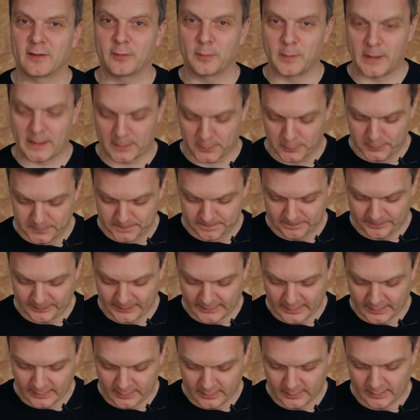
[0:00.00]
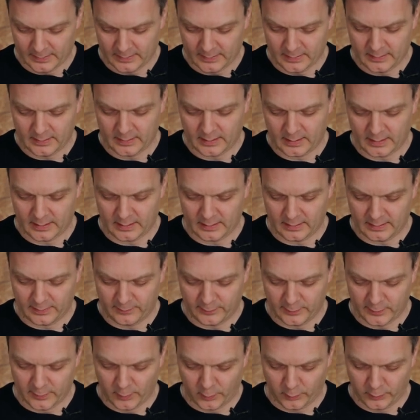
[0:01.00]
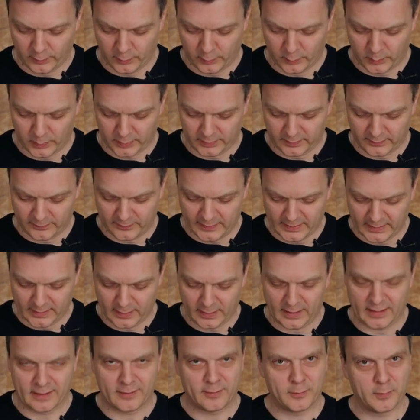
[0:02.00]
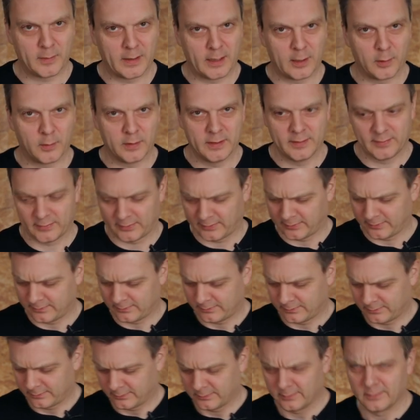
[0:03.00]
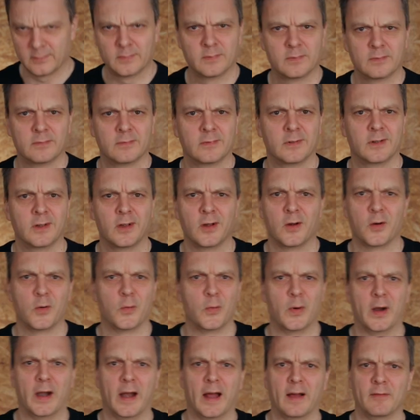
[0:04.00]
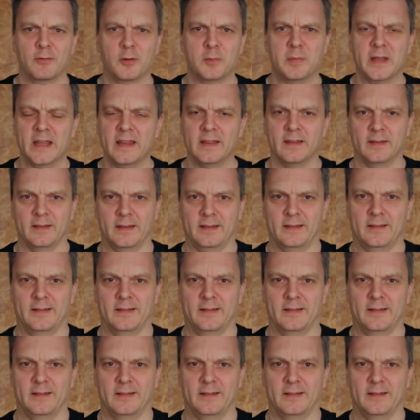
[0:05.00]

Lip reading: Suelo. And if you don't know what Finca El Suelo is, where have you been?